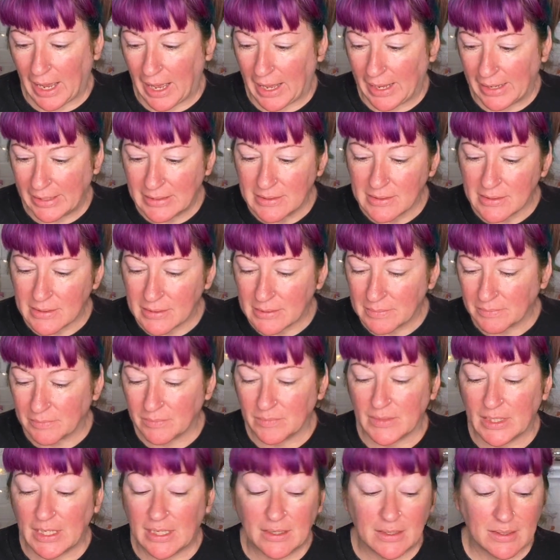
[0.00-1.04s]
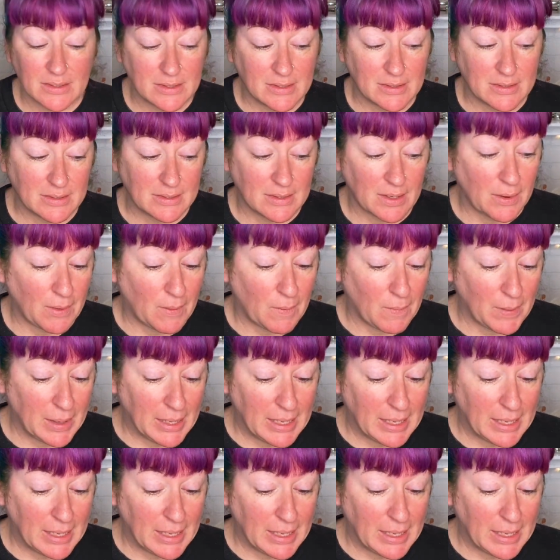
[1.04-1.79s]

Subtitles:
eyes. So